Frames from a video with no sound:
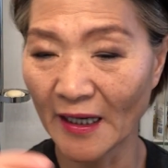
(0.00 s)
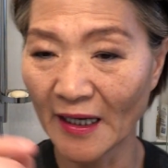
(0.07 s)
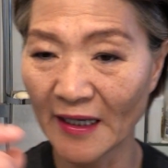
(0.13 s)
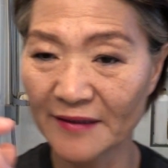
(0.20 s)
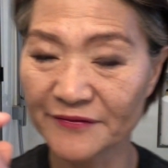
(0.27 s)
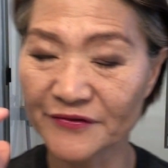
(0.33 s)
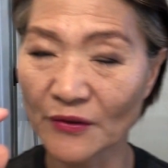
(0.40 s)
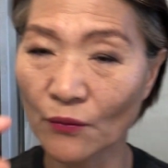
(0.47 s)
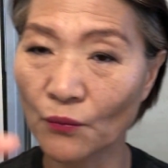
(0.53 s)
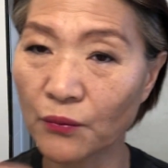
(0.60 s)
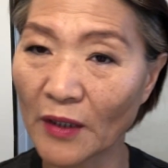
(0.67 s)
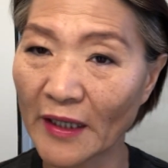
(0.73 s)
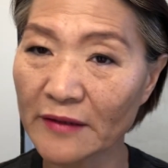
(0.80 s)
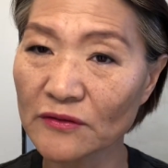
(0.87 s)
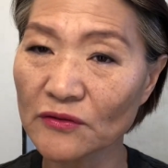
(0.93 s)
And
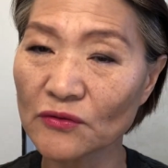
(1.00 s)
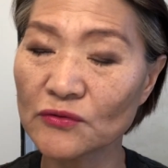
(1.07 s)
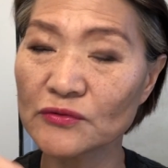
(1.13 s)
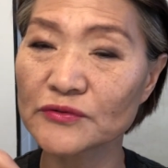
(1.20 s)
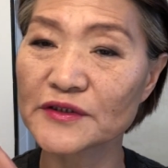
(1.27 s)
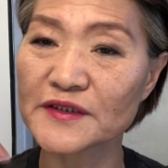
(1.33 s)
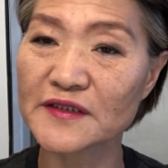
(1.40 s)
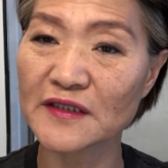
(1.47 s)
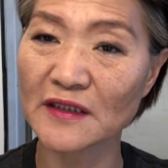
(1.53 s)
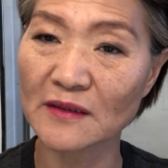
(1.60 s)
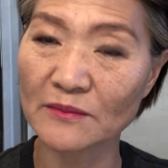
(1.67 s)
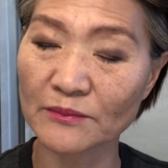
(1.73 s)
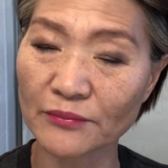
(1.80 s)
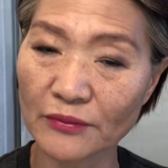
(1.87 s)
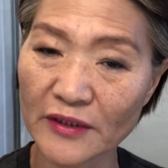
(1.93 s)
one good
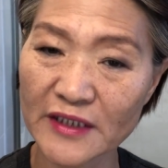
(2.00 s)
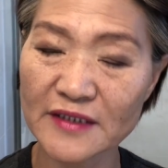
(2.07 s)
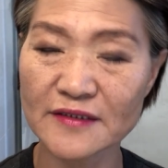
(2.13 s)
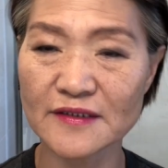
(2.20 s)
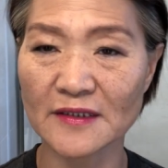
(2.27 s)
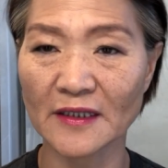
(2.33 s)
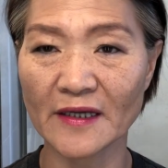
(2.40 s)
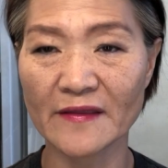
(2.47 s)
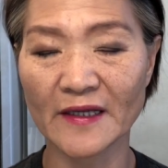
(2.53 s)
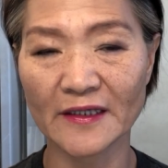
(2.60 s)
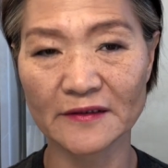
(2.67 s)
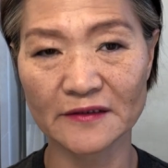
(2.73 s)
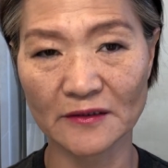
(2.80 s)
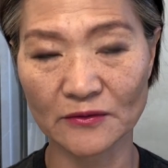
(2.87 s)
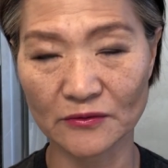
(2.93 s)
thing brings
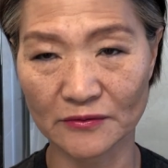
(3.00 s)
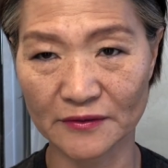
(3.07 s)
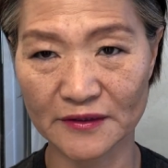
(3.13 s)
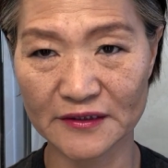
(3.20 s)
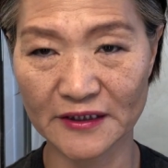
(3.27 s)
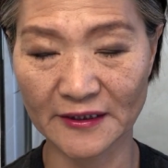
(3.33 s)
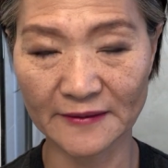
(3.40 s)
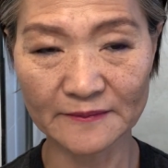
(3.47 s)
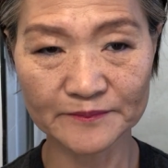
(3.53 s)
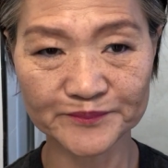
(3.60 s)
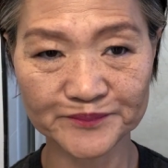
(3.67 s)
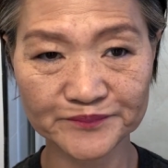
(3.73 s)
another good thing.